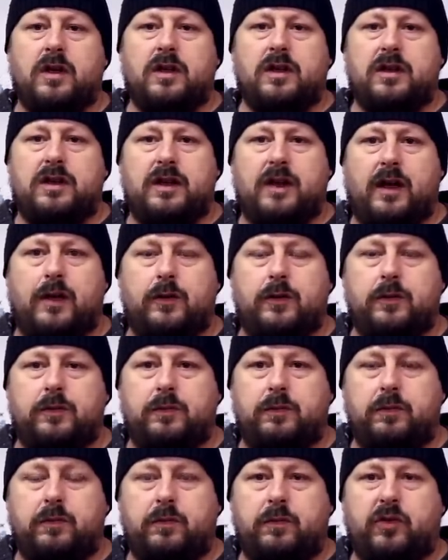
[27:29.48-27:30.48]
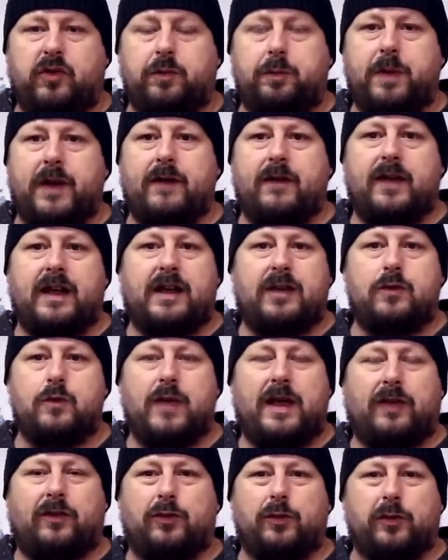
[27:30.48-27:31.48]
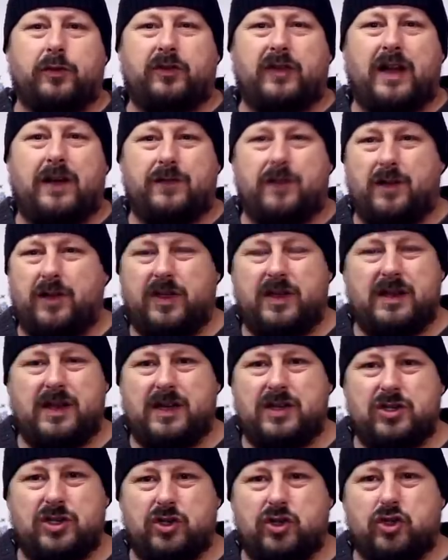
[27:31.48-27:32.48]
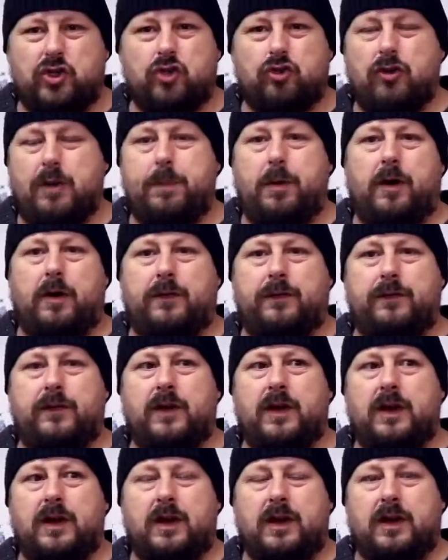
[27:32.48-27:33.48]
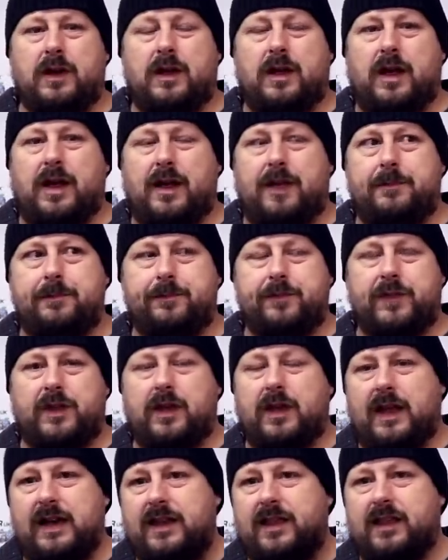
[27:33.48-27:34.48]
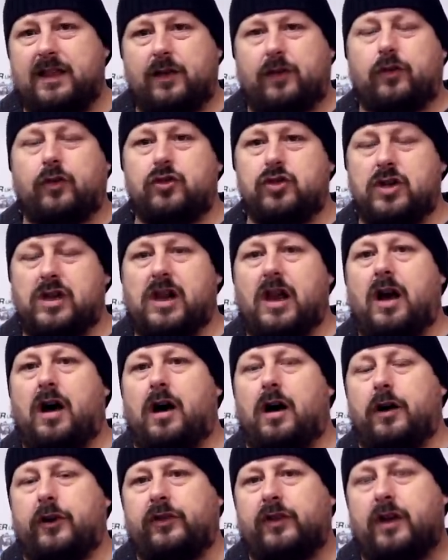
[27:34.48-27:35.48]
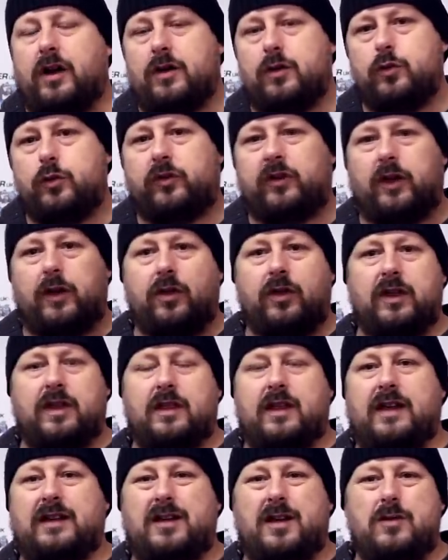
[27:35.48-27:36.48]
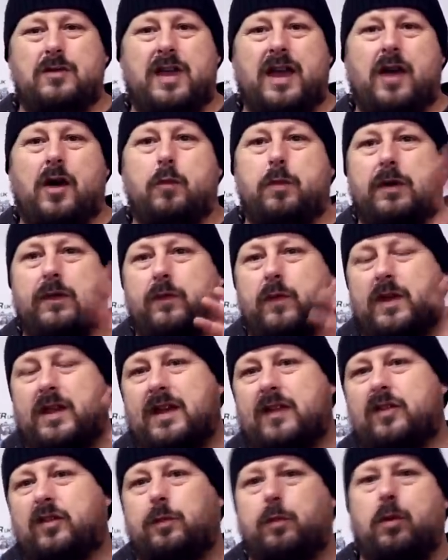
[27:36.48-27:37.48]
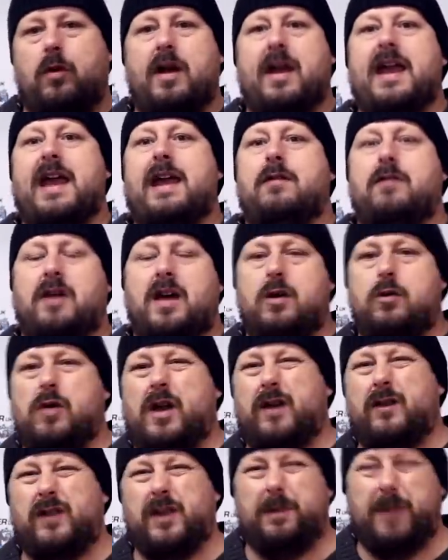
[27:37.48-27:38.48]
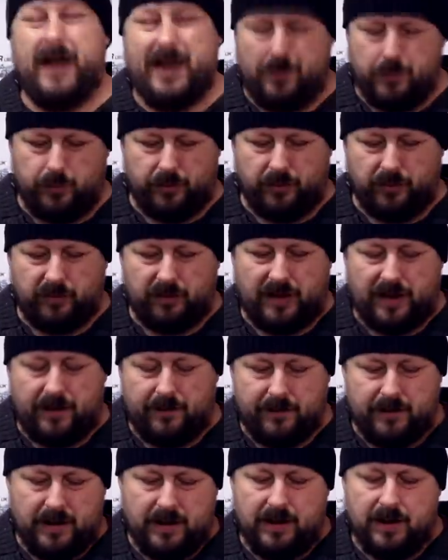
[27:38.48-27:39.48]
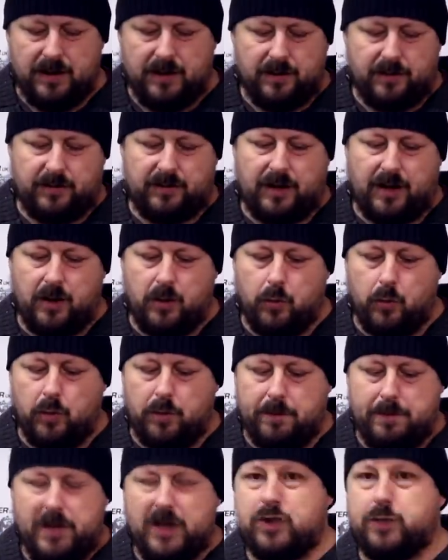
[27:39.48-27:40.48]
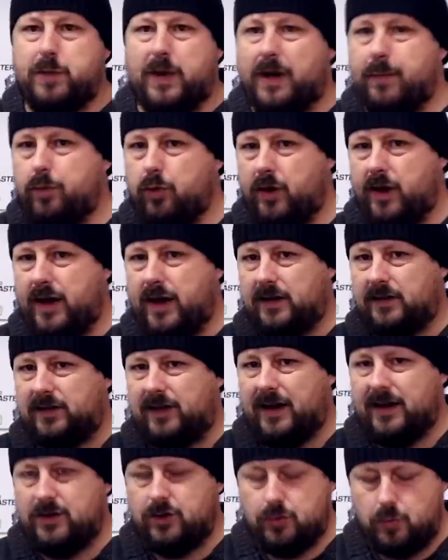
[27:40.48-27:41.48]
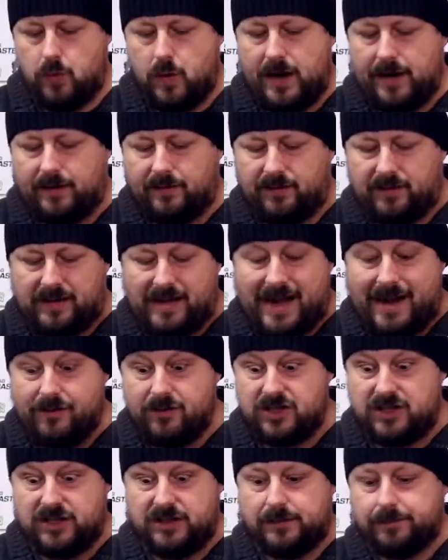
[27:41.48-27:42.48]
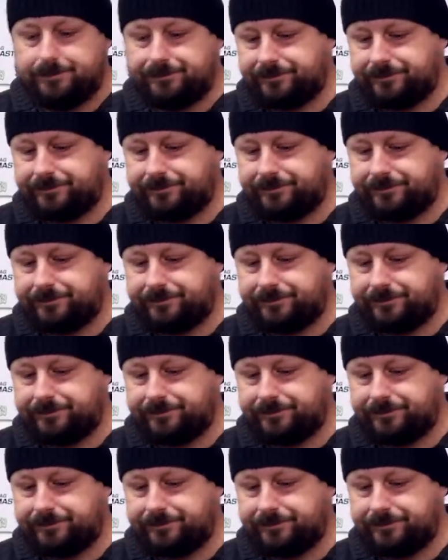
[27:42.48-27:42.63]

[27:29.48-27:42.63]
you know, spirit and all that sort of stuff, and I think they just strip off anything that's on your glass. And I also think they don't help if when they spray out and go all over your panels and stuff. So much better product, Angel Wax Clarity.